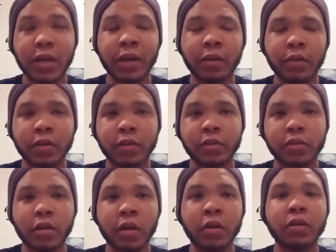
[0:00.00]

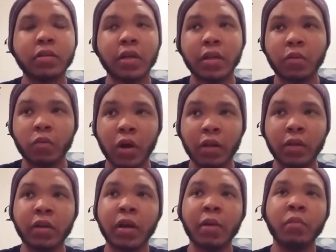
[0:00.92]
English. English I did
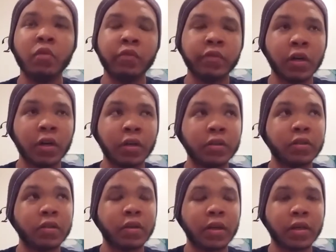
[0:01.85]
well in. I moved
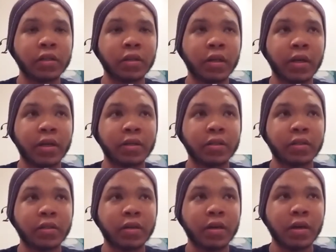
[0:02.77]
on to the next
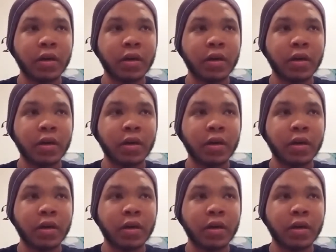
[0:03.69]
class.